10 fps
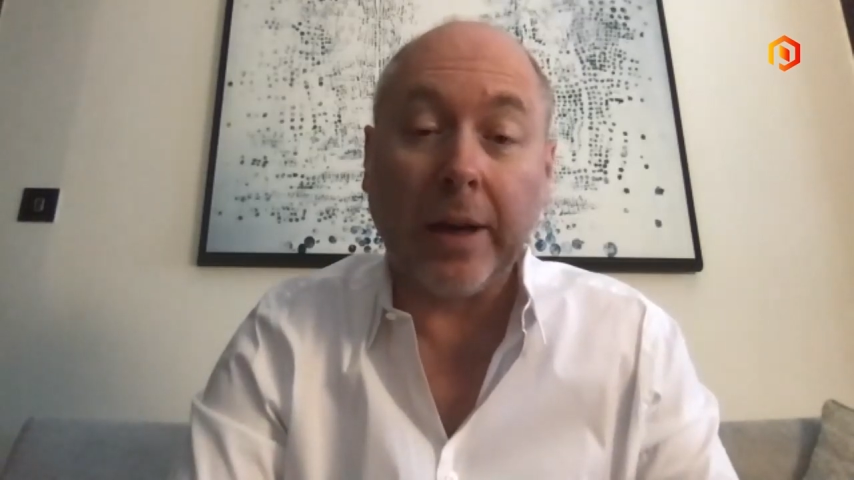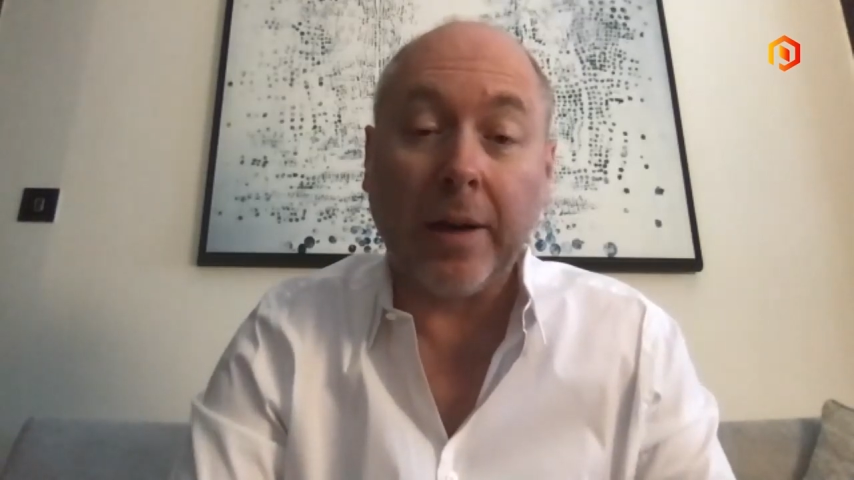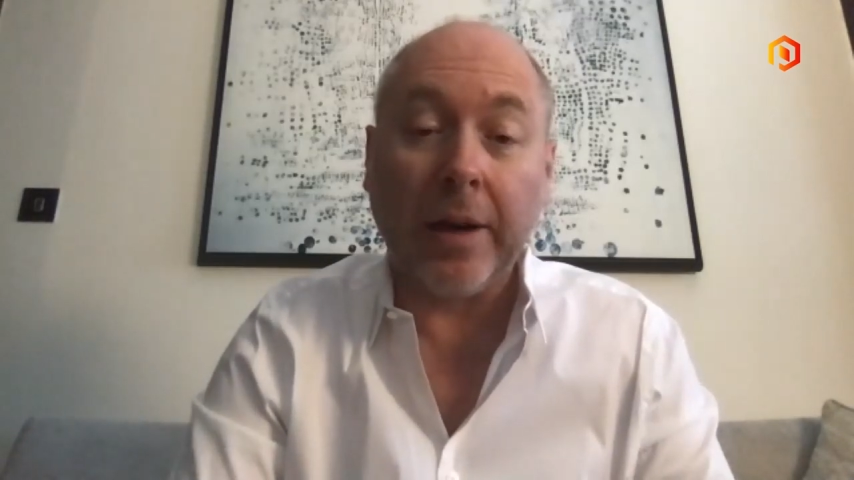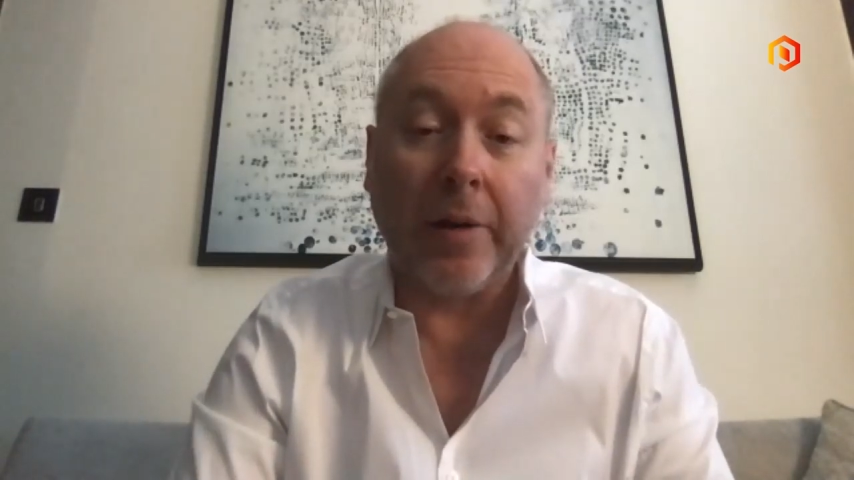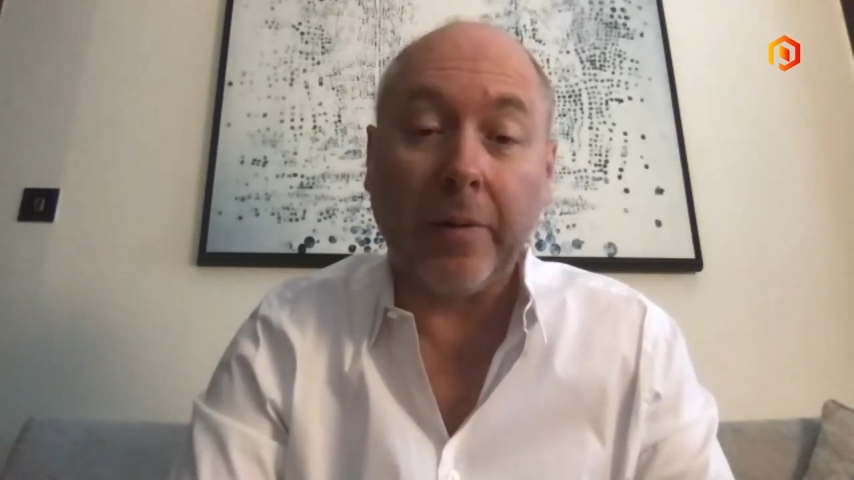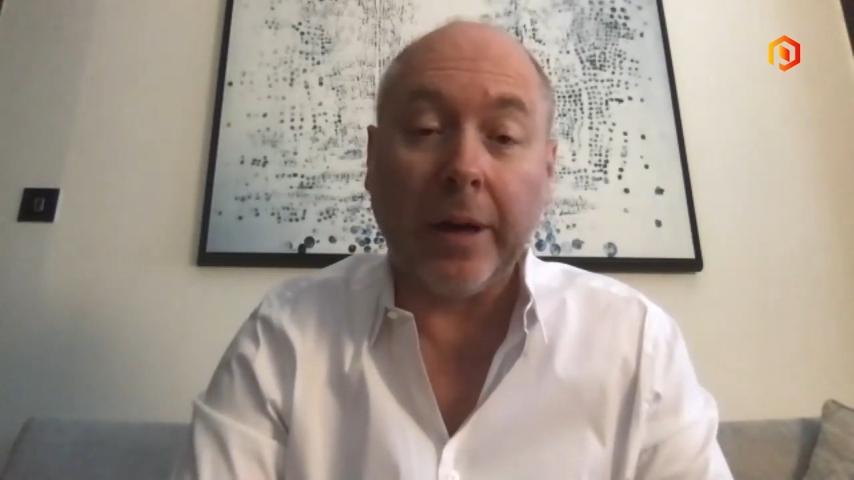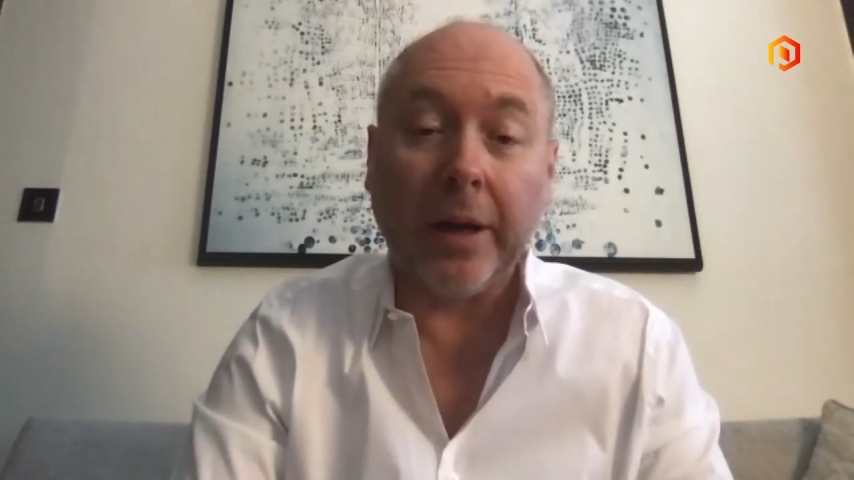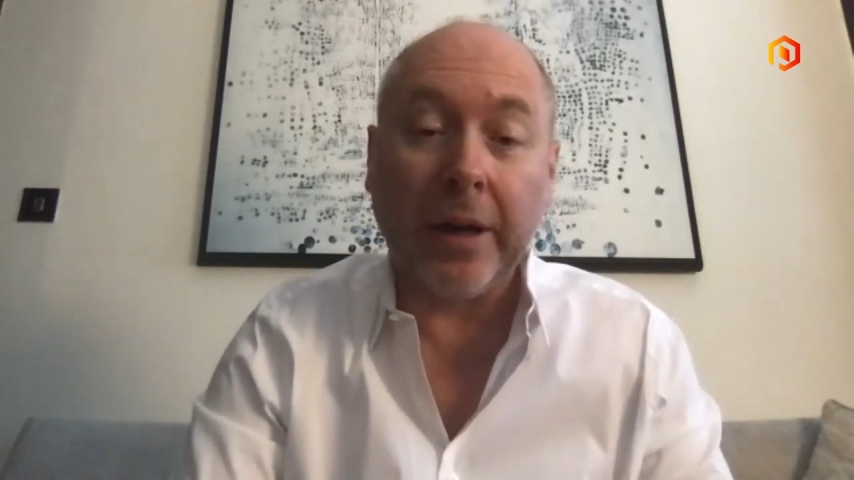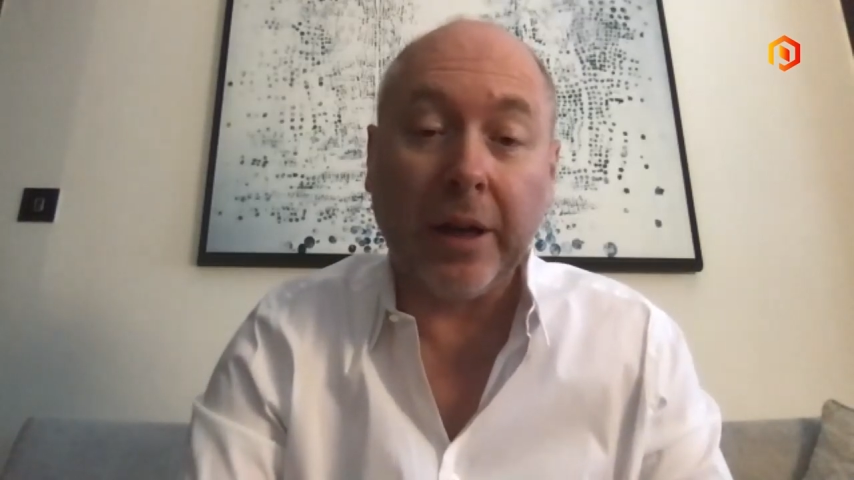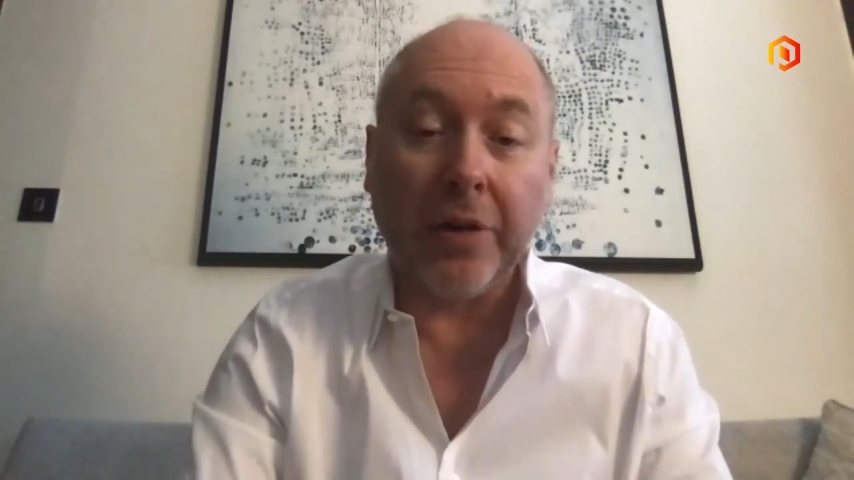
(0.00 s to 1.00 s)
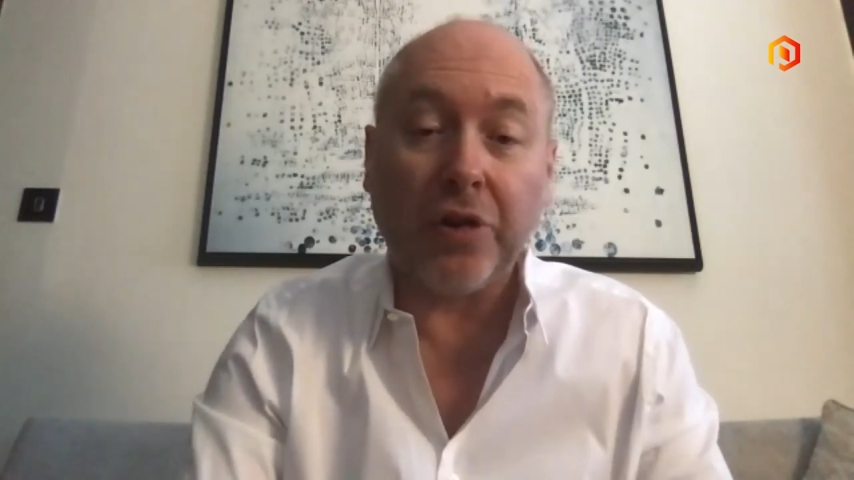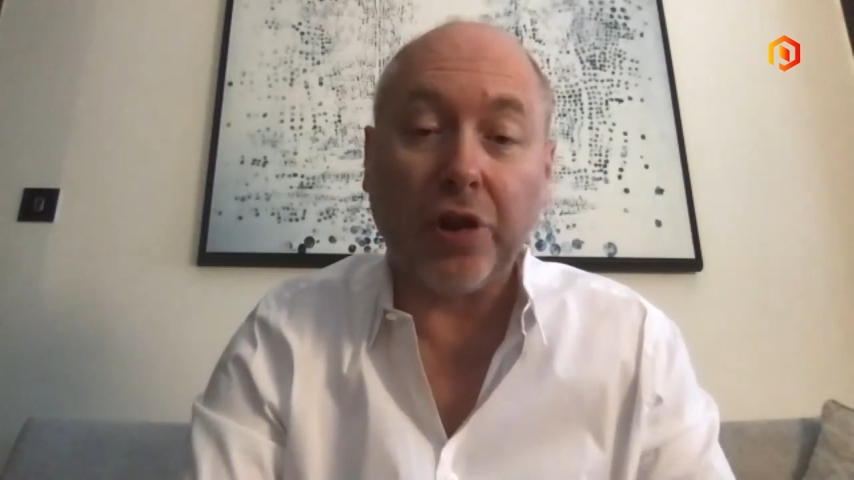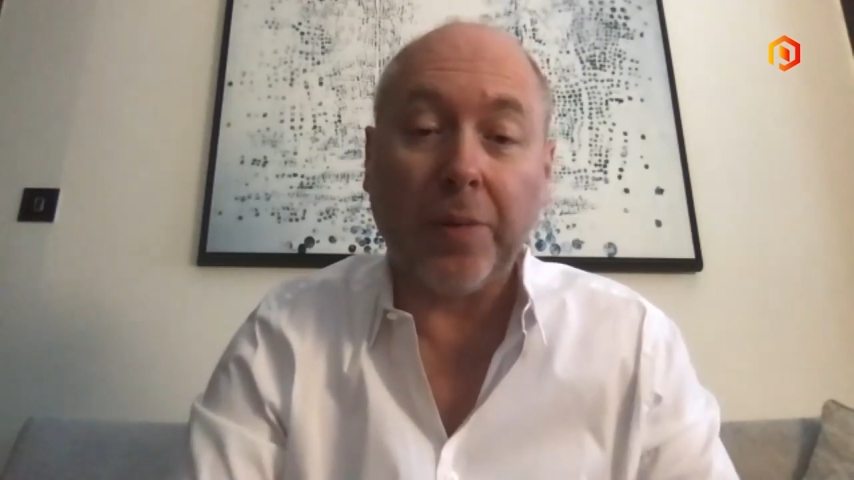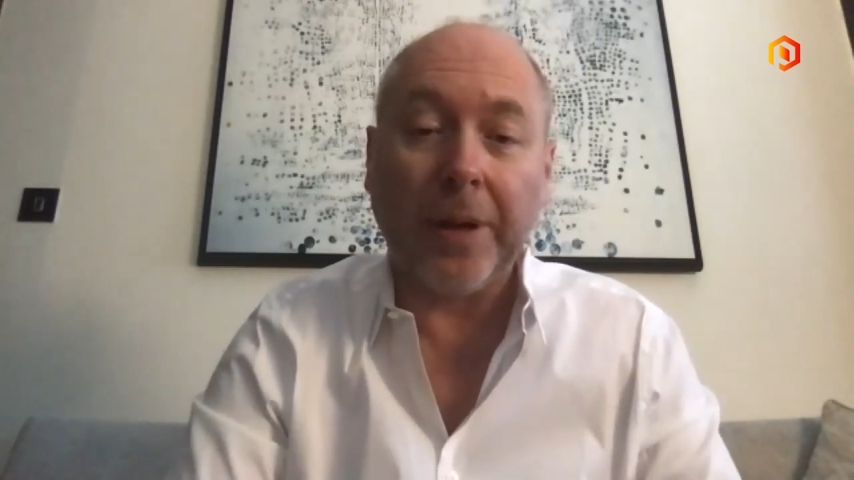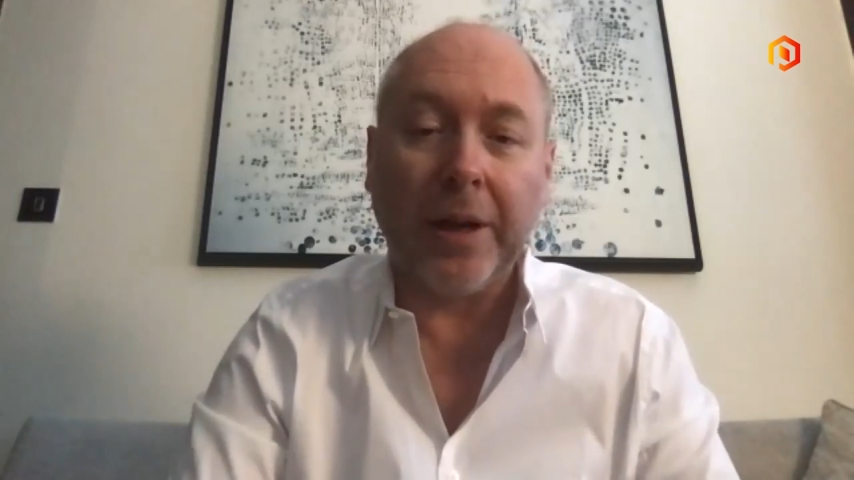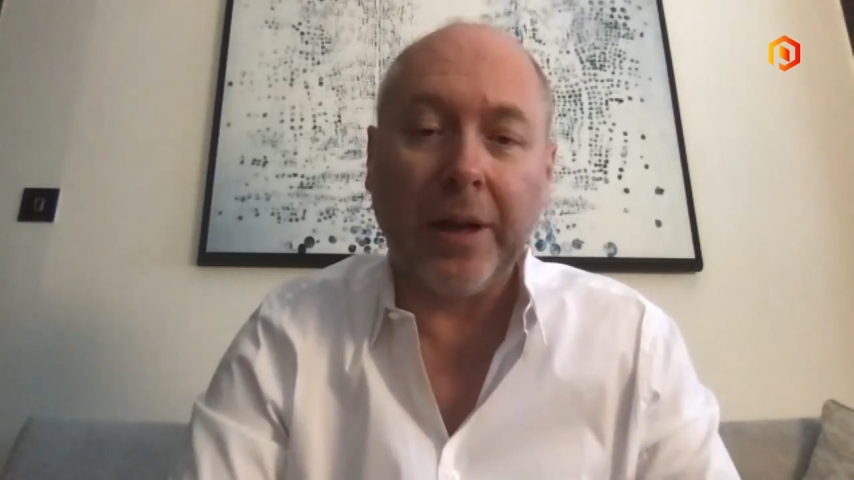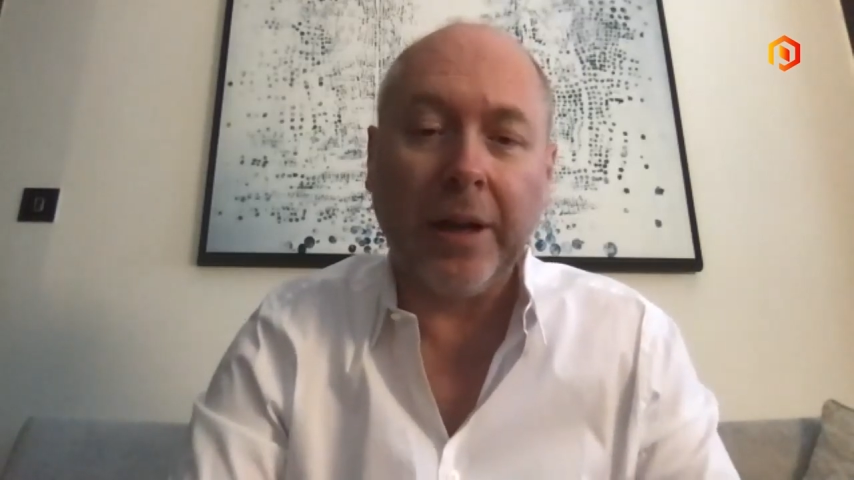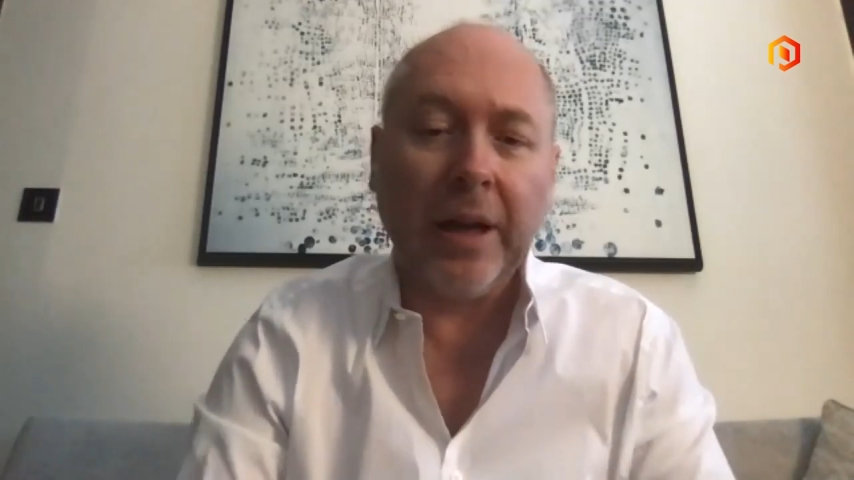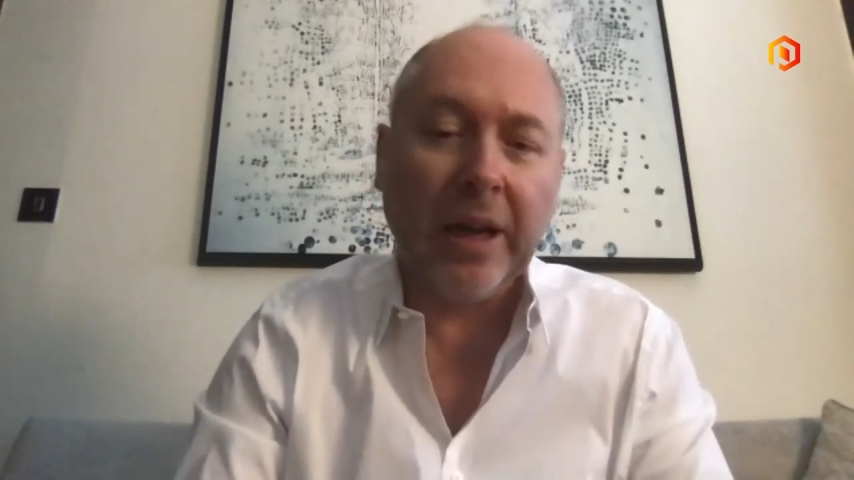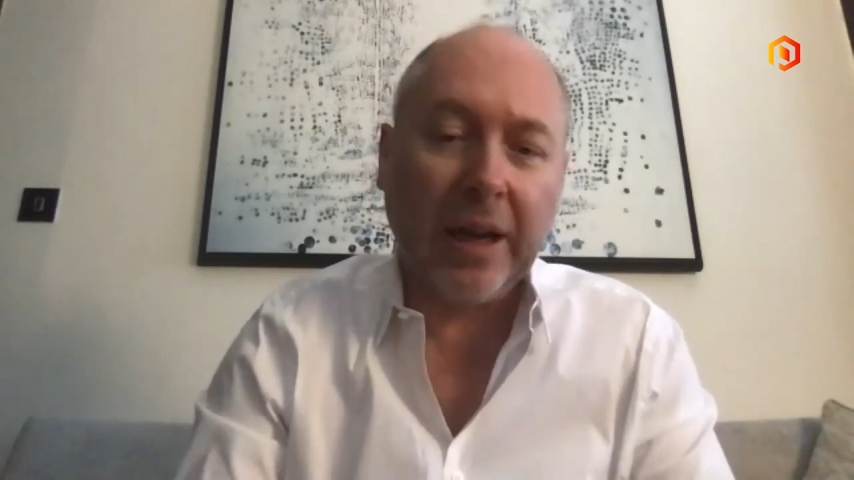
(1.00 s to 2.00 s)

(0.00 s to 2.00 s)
a leader in in Germany